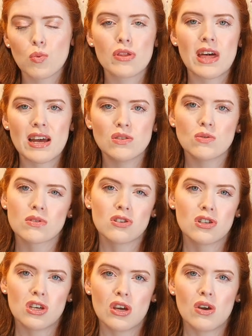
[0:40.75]
What they're talking
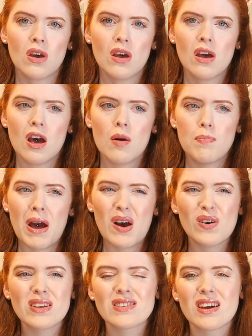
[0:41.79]
to you
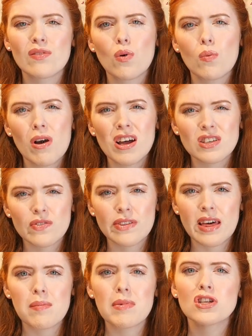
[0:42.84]
about is kind of what works for
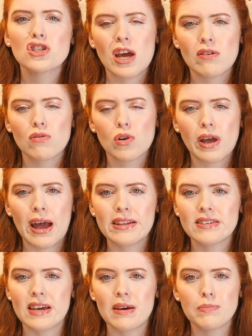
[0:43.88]
them and general care
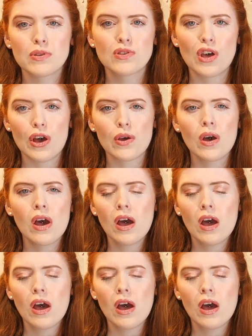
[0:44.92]
tips. So